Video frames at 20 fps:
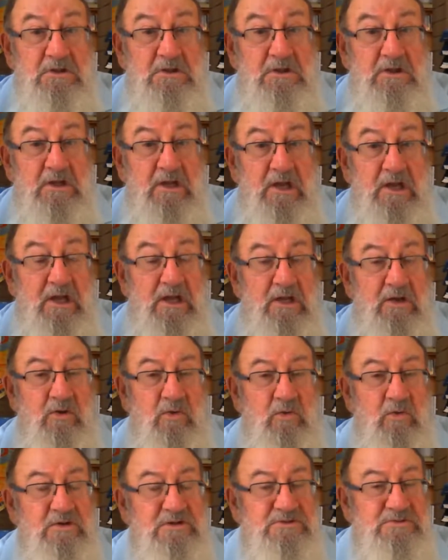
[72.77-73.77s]
And
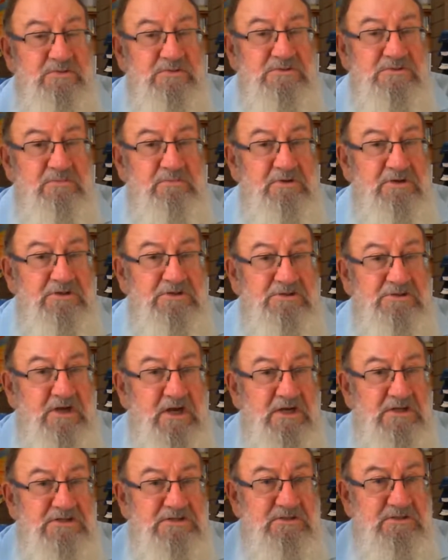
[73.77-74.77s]
all this was a bit
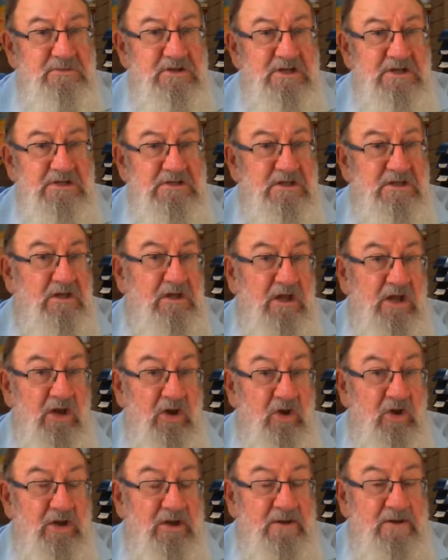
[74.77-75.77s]
strange to me until I
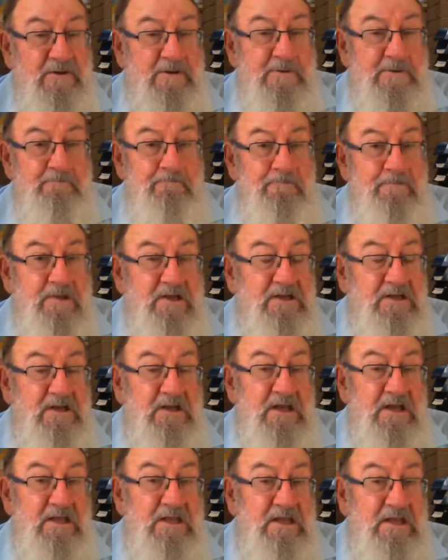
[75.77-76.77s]
learned that
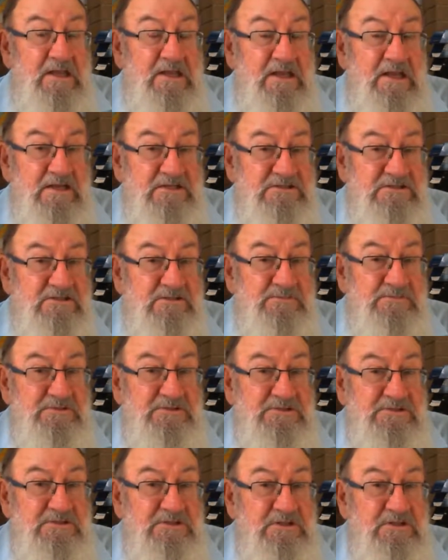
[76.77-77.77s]
their
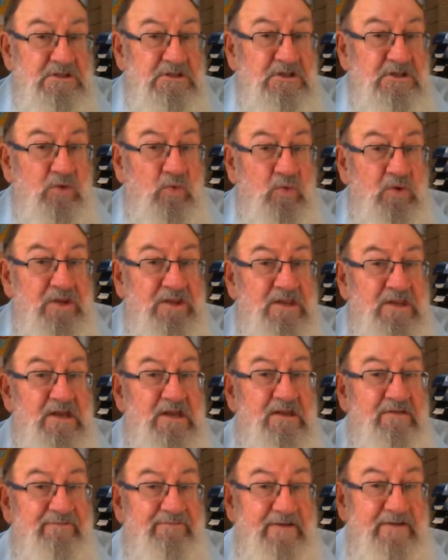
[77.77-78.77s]
customs within
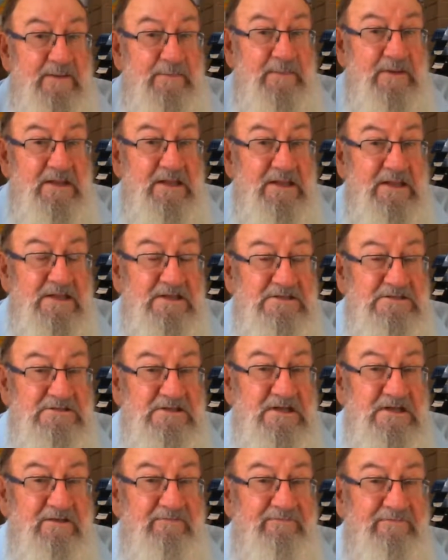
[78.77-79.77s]
the family, the
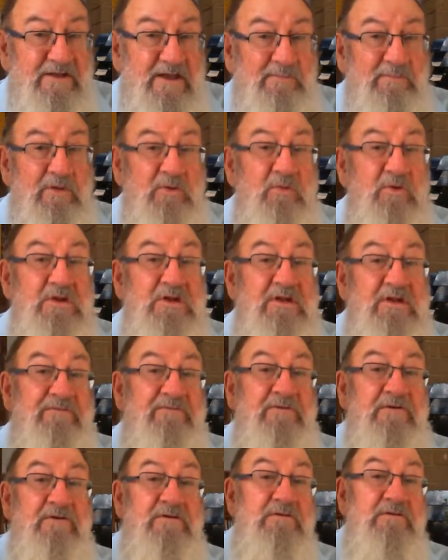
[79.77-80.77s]
extended family, were
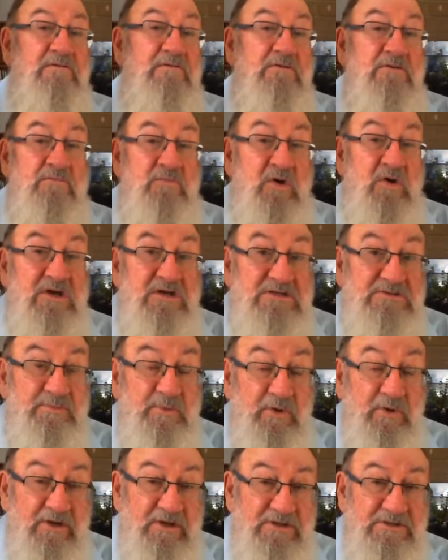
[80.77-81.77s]
different to my
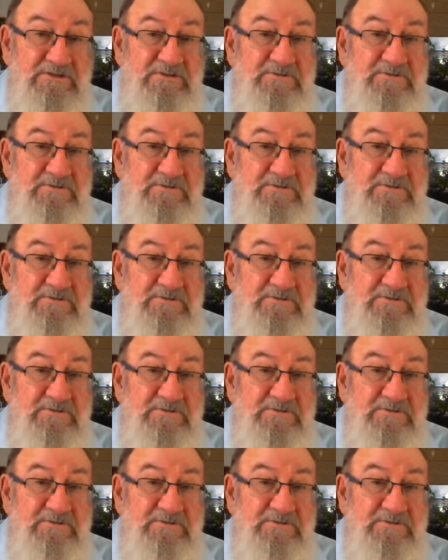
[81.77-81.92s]
experience.